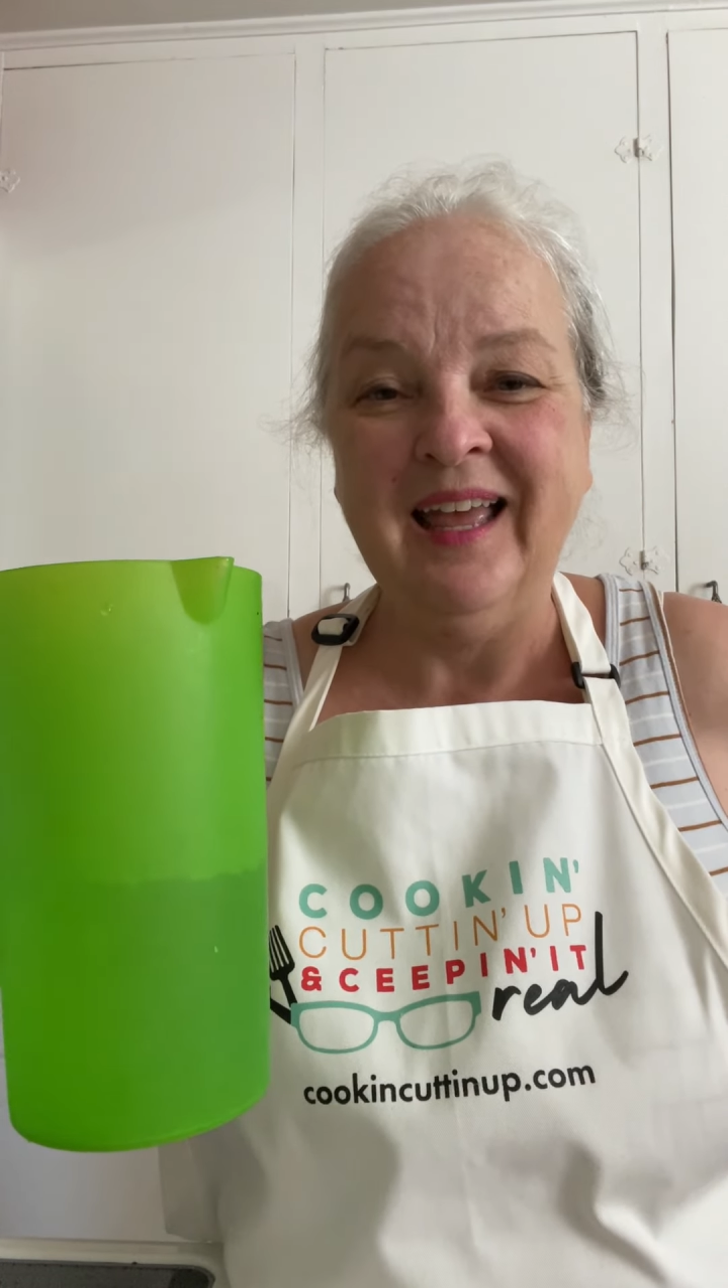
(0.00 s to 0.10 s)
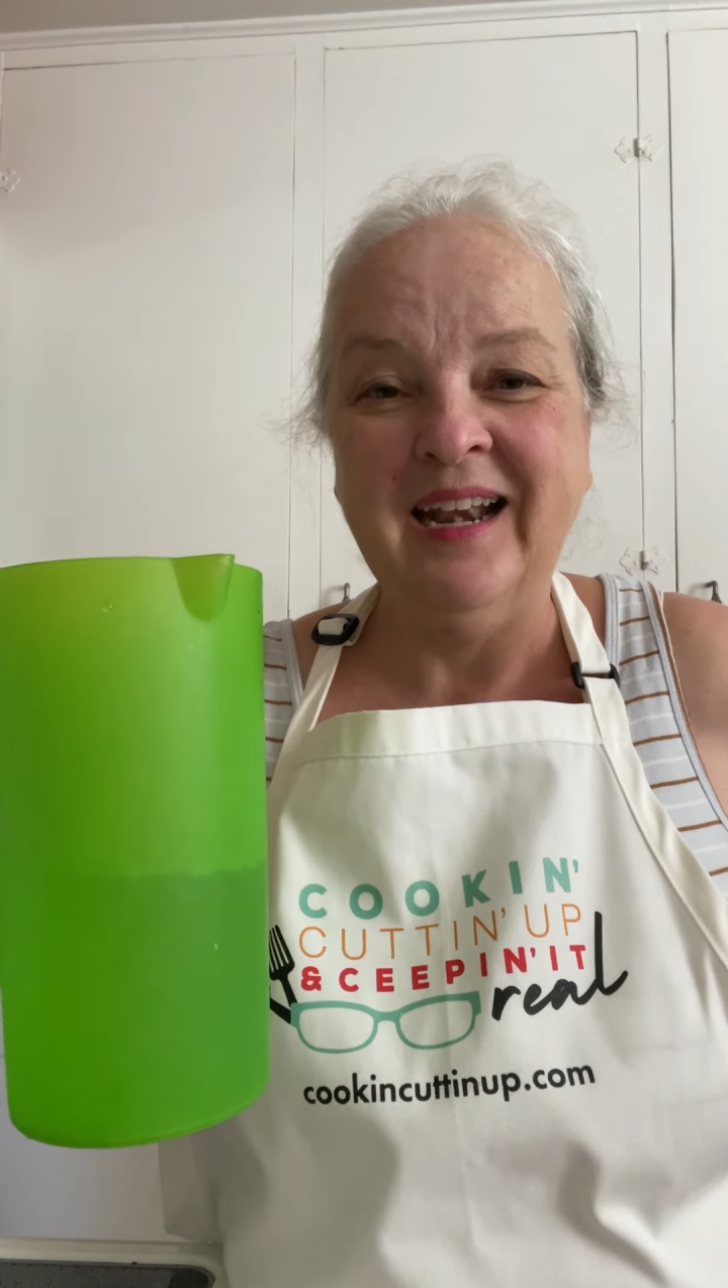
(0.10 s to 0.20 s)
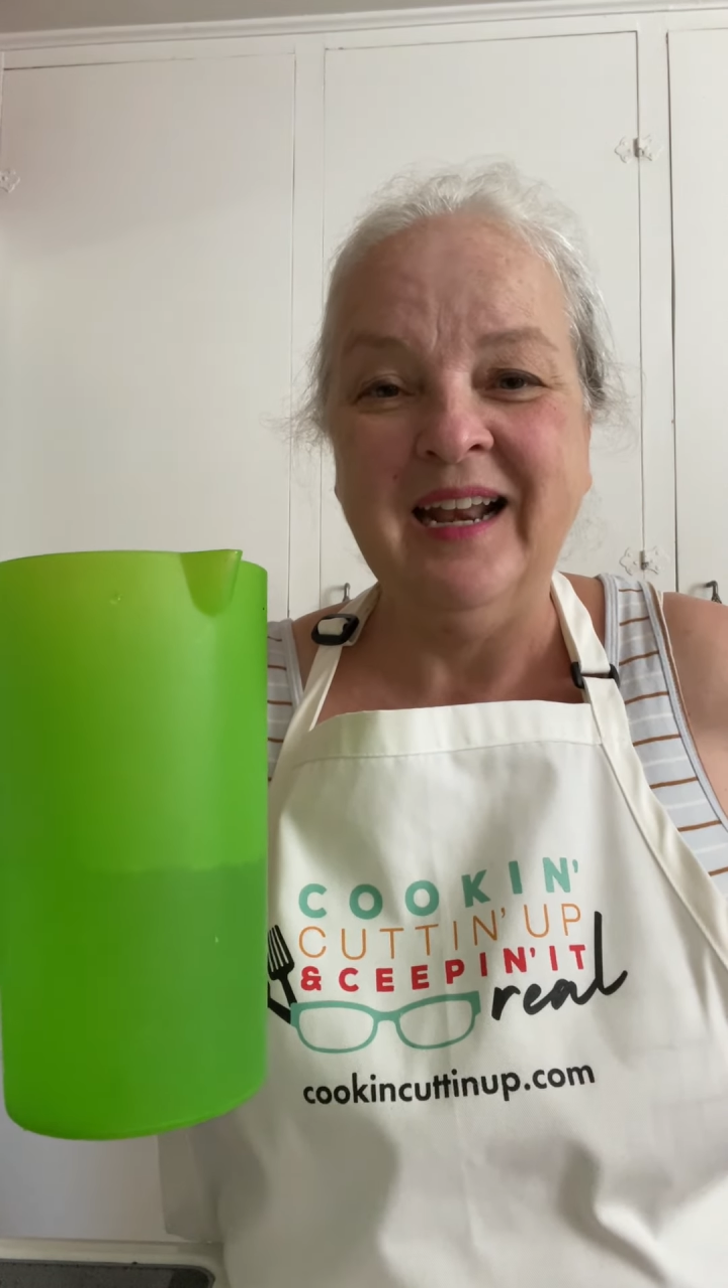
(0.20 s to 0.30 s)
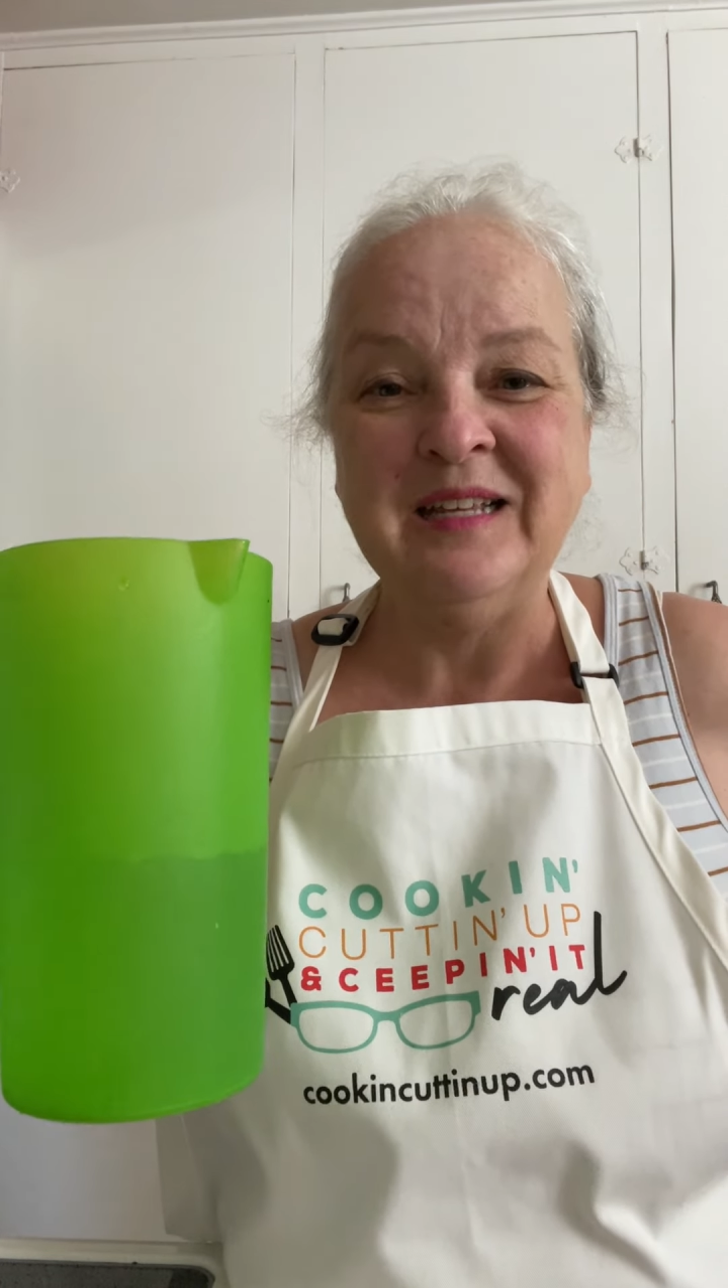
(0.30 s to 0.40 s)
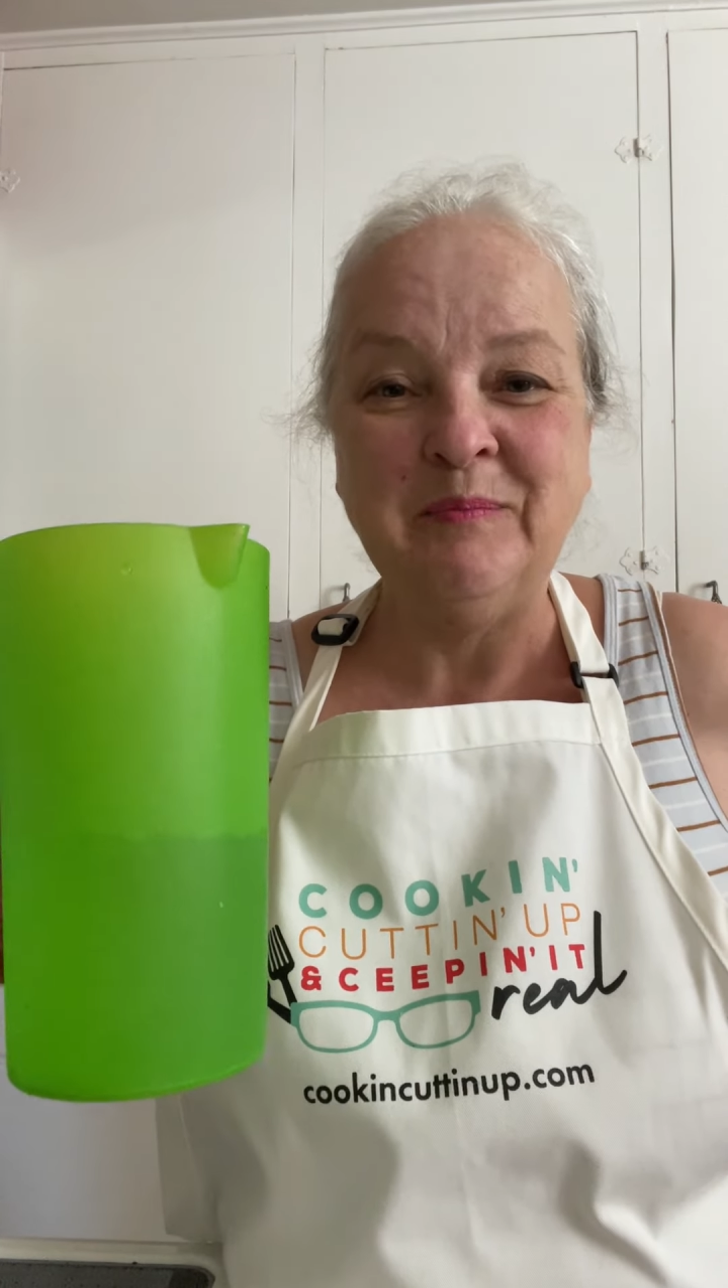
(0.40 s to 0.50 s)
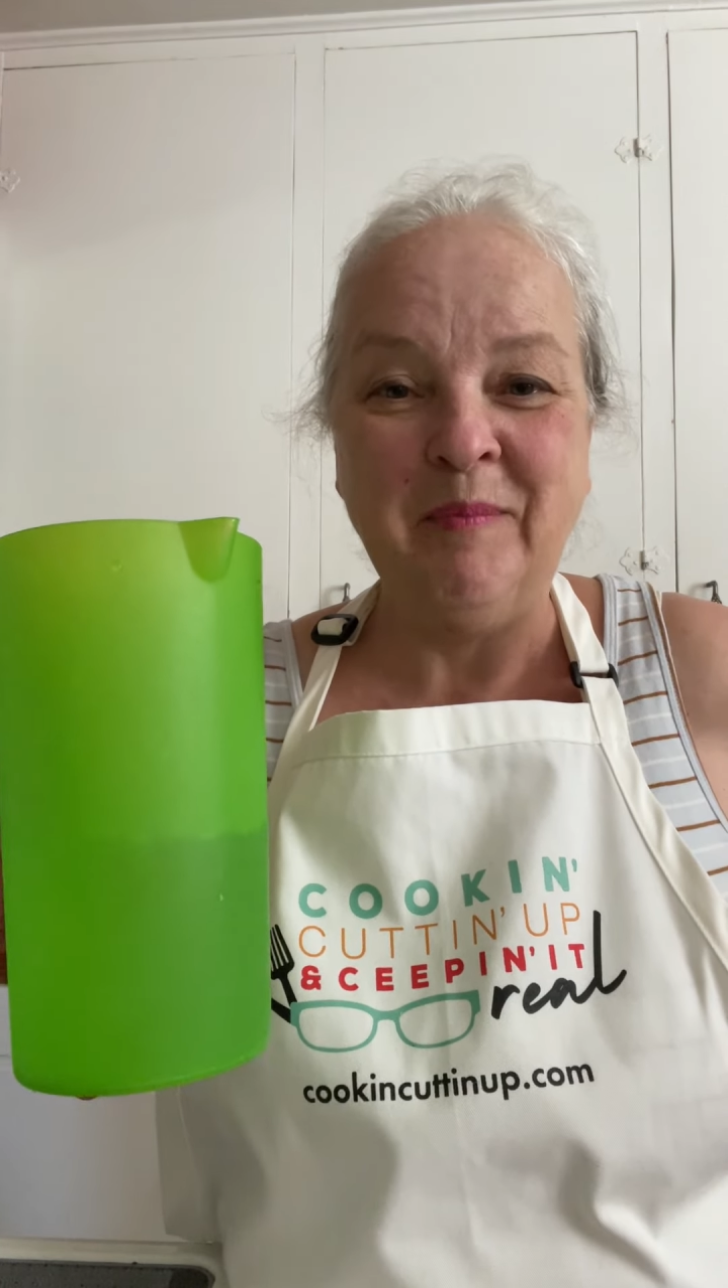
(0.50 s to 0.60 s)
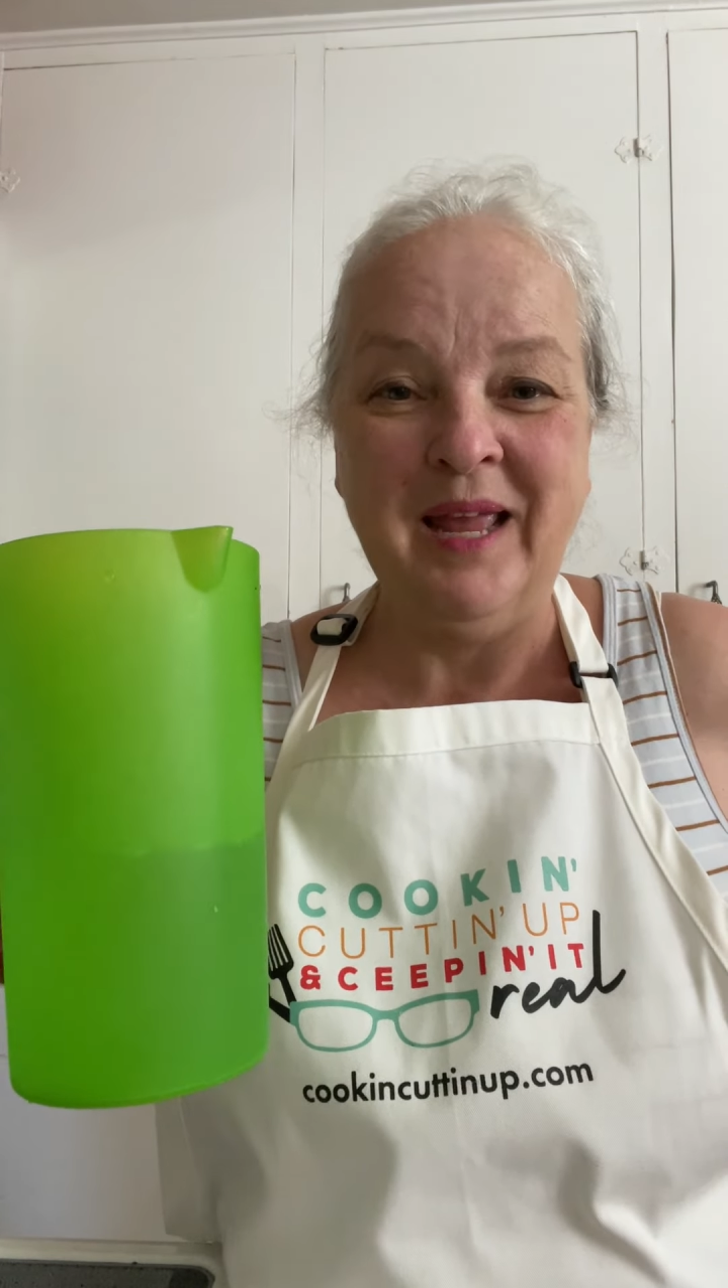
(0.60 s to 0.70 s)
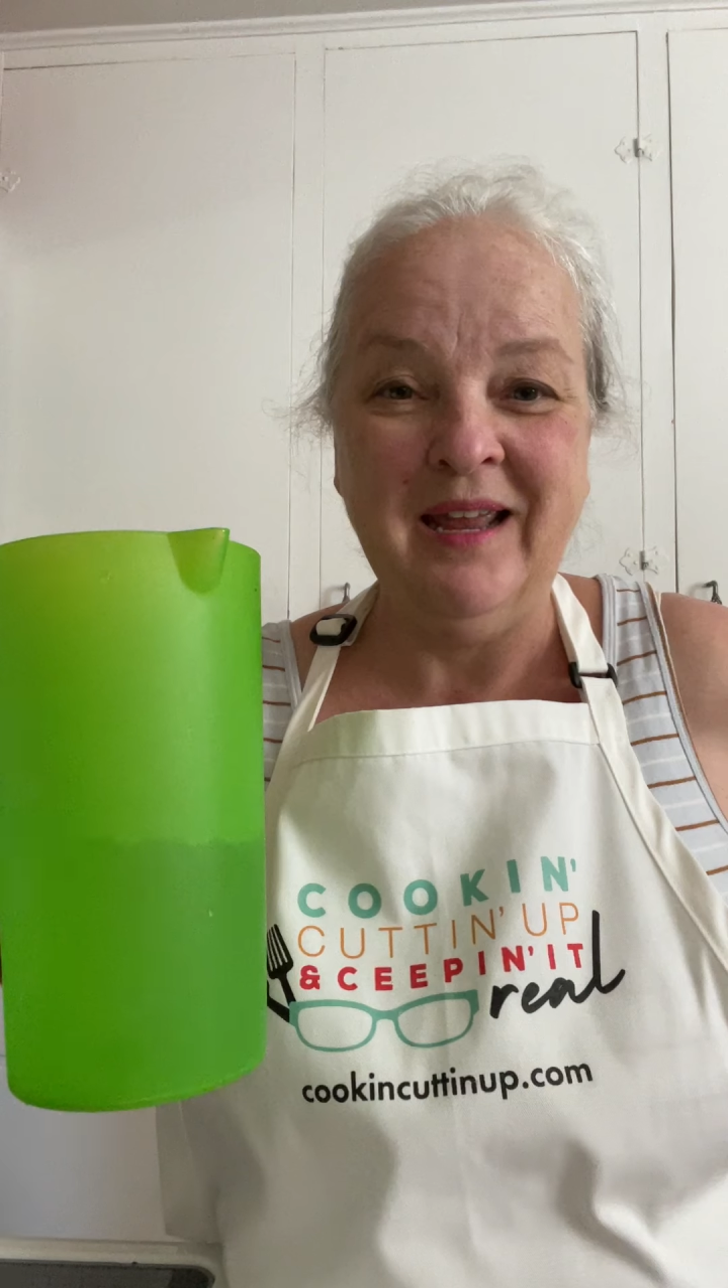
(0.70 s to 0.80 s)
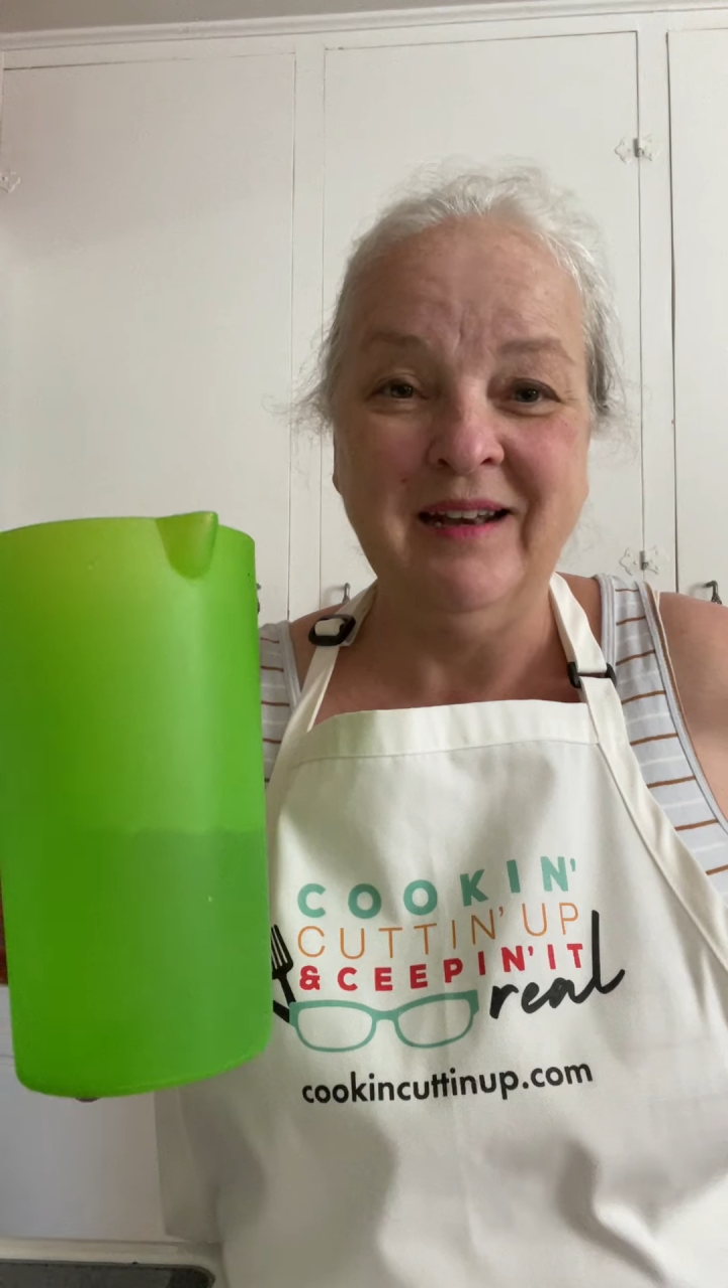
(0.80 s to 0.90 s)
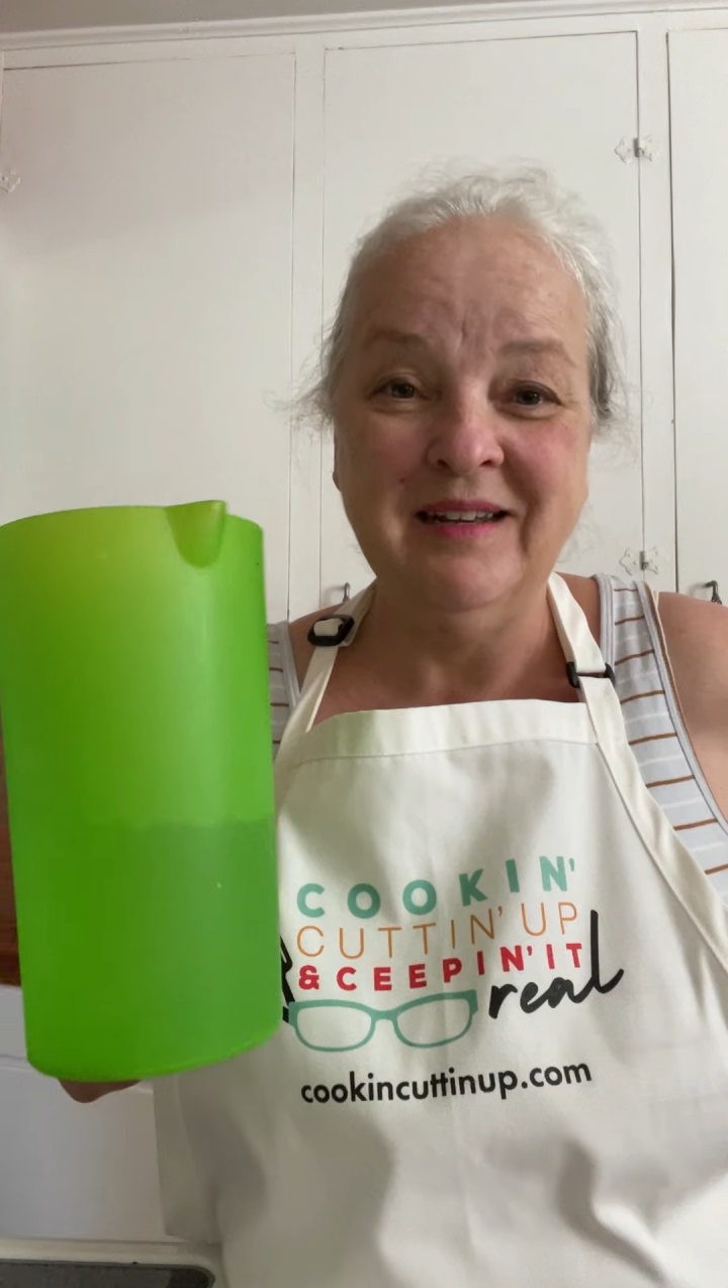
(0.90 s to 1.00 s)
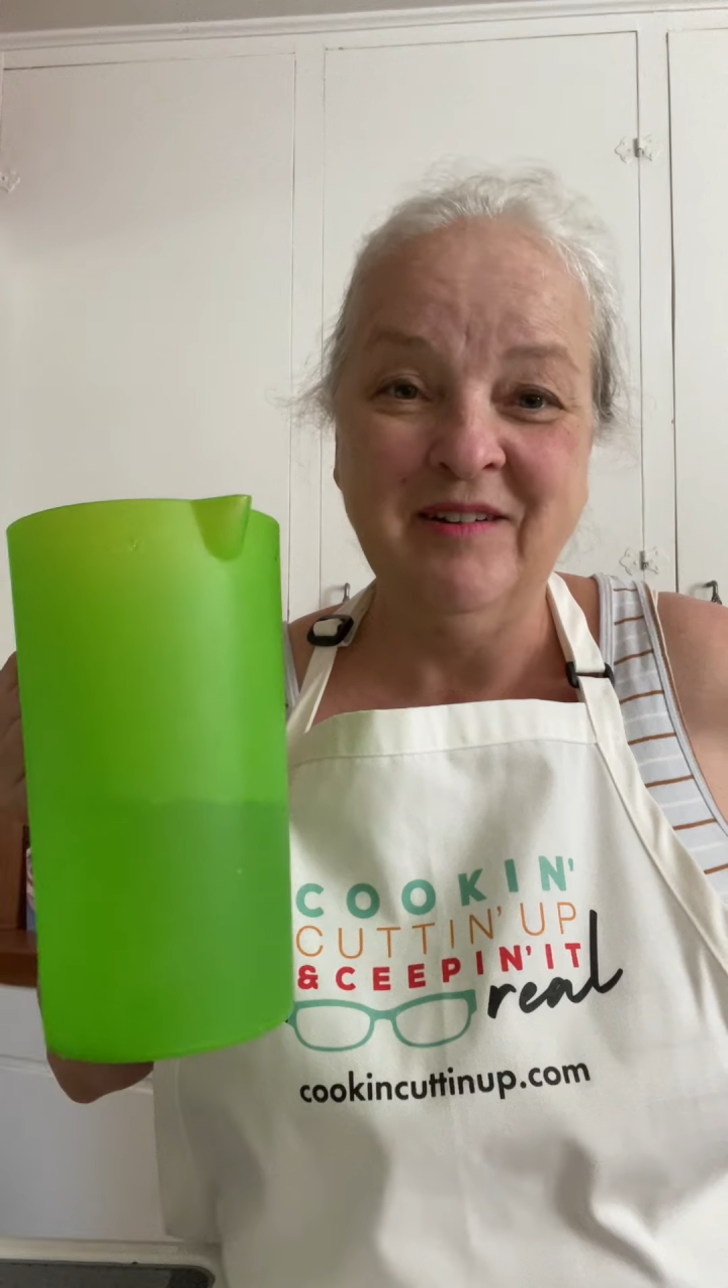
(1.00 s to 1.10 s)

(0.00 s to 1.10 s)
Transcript: and it has made a